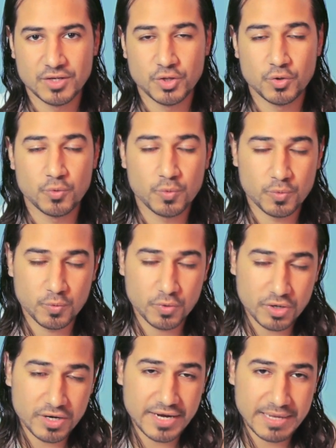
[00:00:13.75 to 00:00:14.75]
You
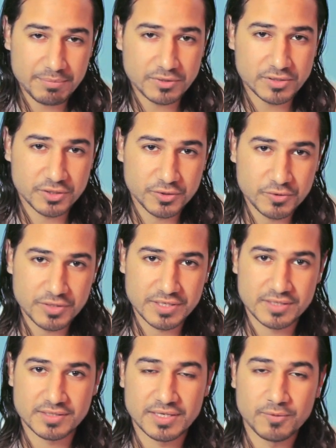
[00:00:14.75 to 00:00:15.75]
were able to do
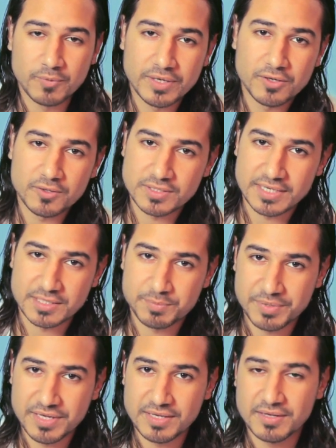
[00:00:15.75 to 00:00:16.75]
this in Windows
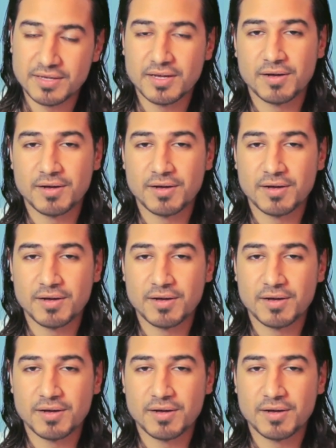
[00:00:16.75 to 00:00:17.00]
XP,